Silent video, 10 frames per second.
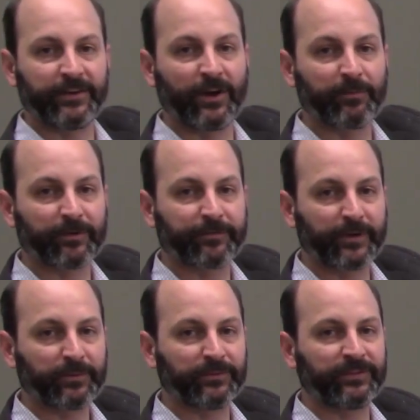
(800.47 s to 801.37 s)
the number of
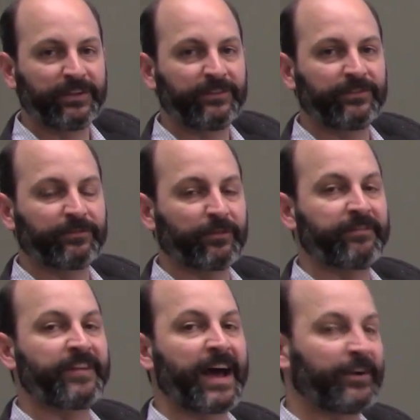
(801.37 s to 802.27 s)
frequencies for
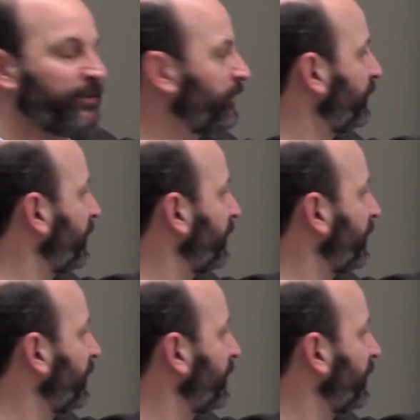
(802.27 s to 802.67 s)
values